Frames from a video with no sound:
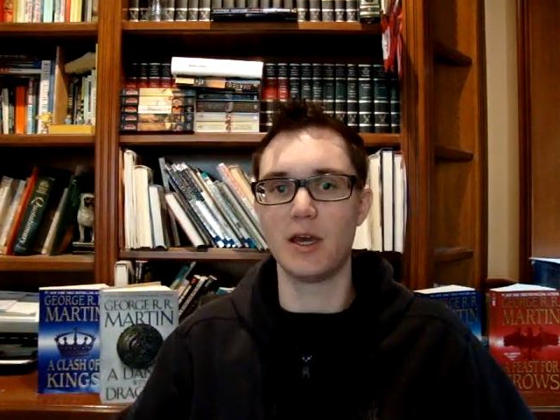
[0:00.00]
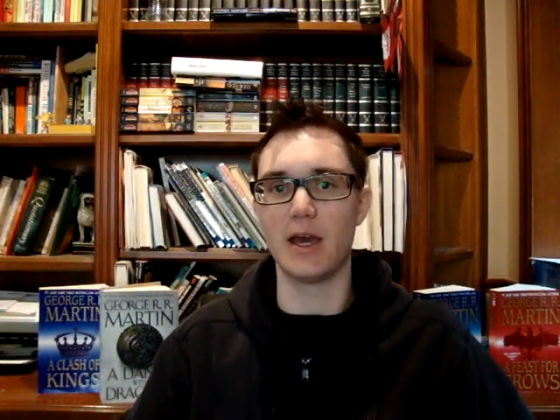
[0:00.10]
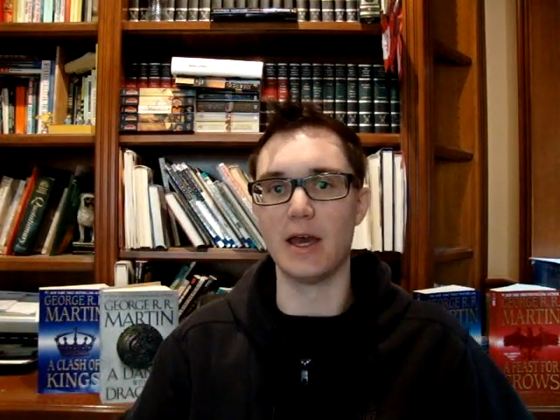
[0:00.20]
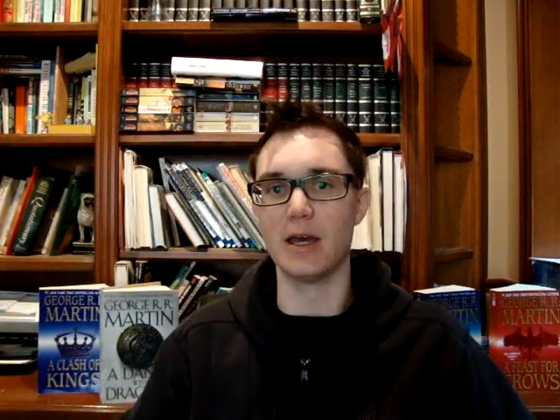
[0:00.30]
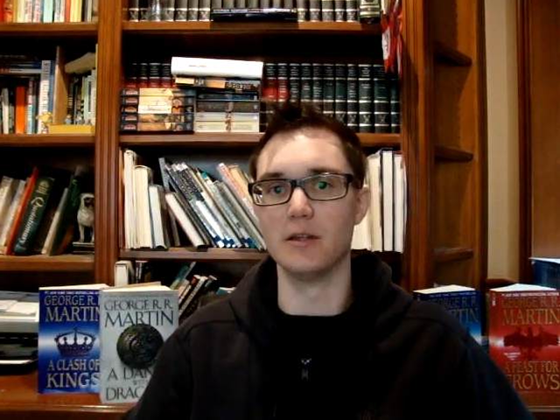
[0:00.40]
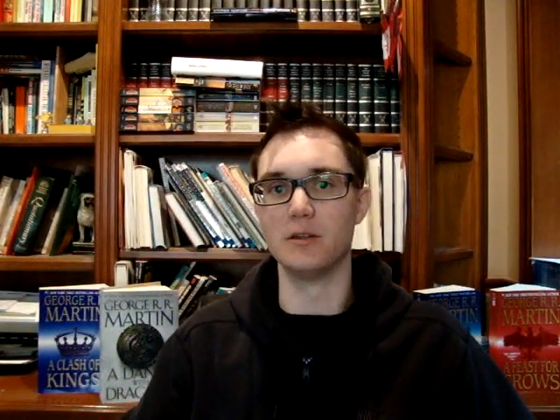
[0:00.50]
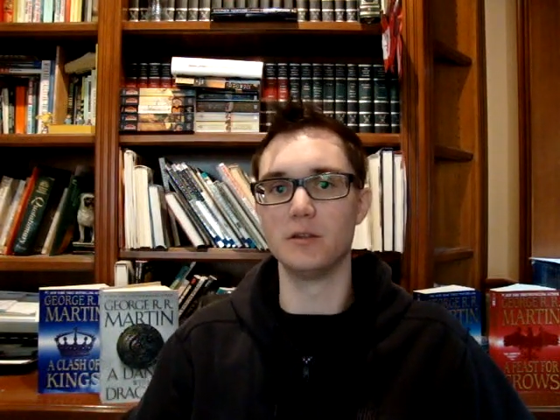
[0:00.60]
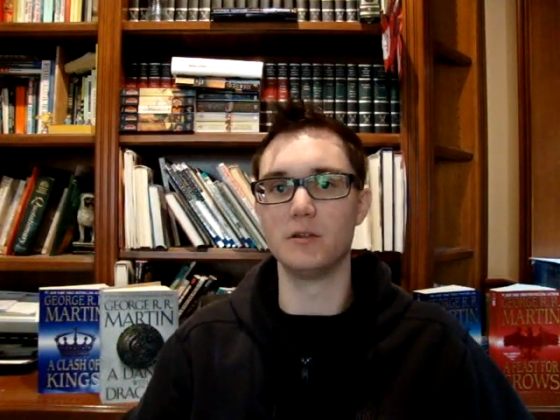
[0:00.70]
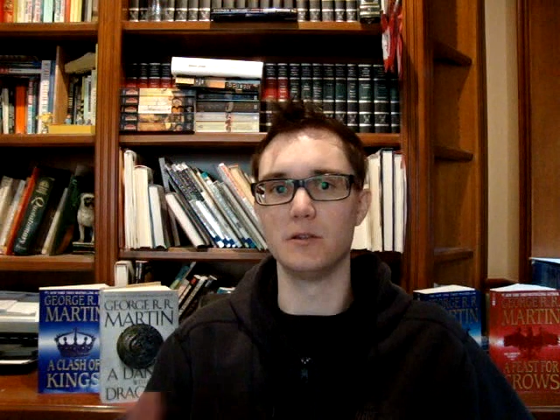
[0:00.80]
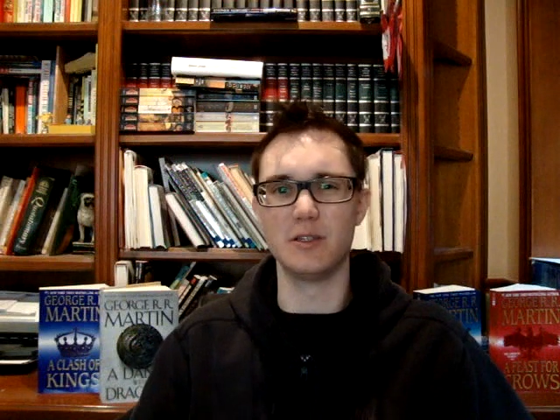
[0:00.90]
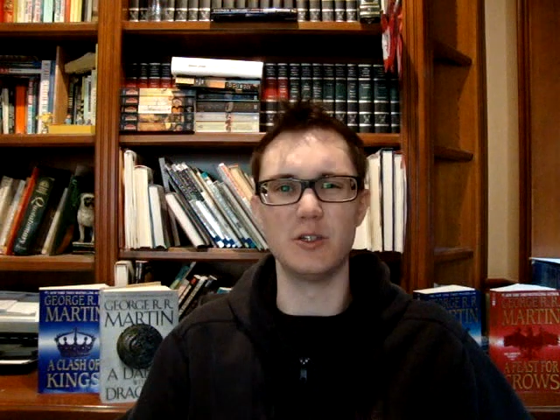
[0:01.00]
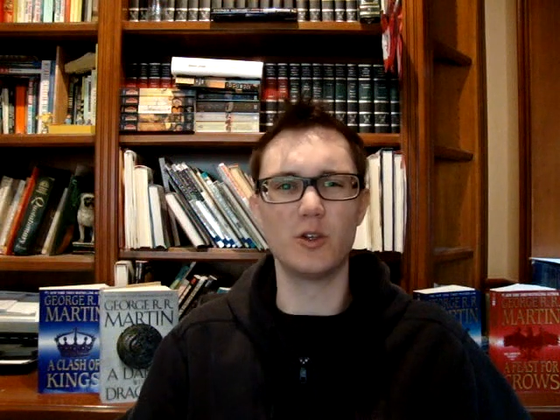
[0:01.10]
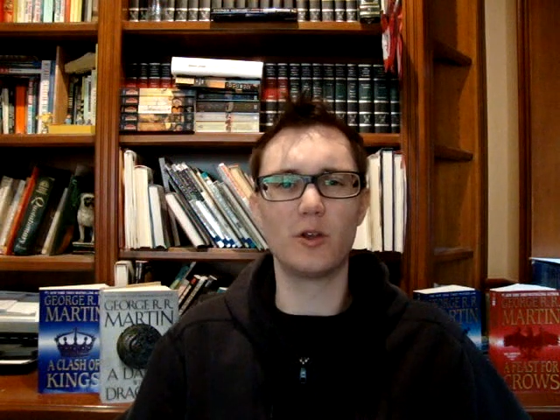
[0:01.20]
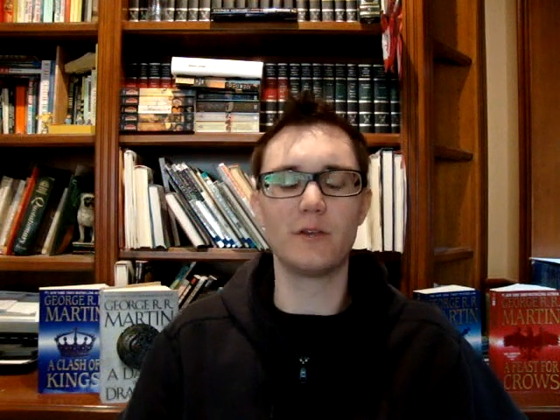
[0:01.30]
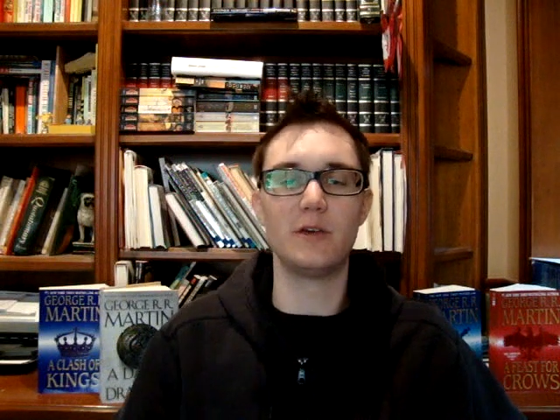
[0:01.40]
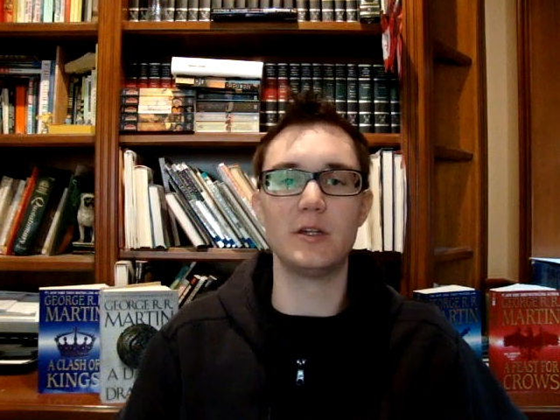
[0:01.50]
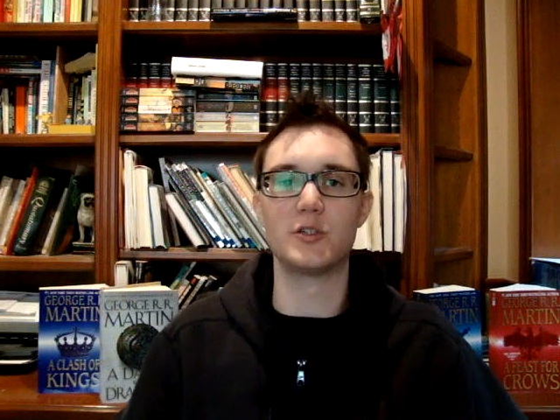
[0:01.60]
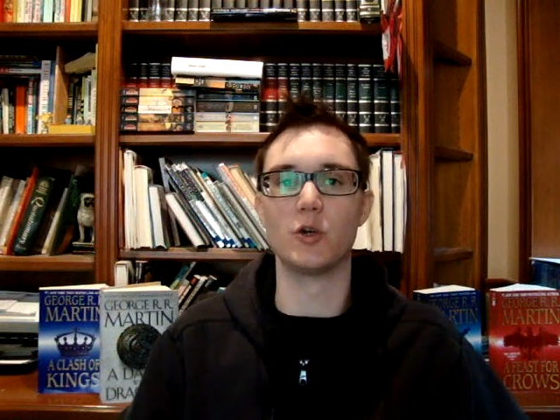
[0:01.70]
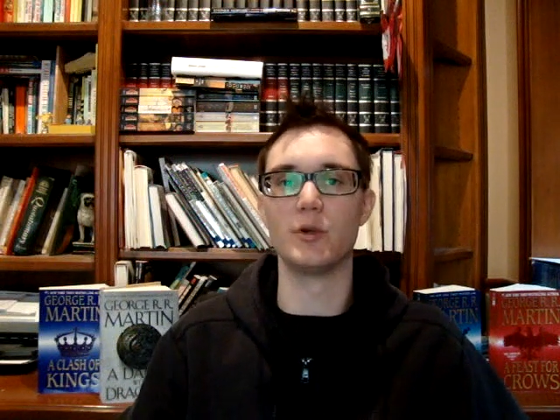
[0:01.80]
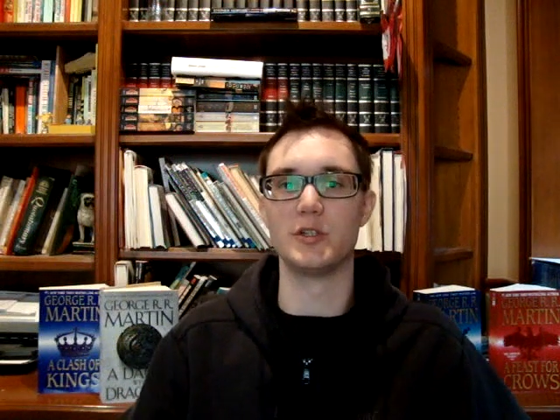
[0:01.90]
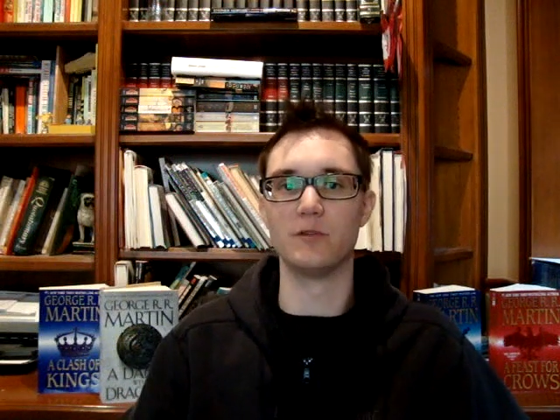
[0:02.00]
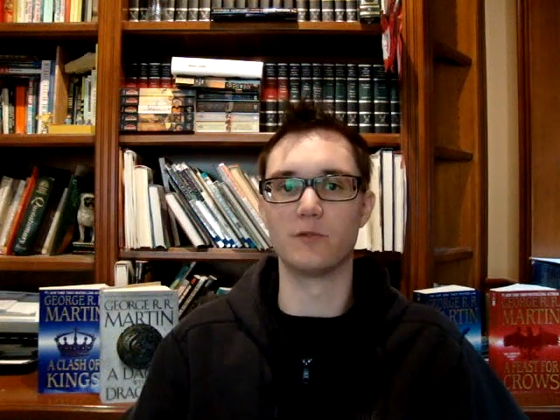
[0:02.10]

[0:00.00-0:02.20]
And you can only fit in so much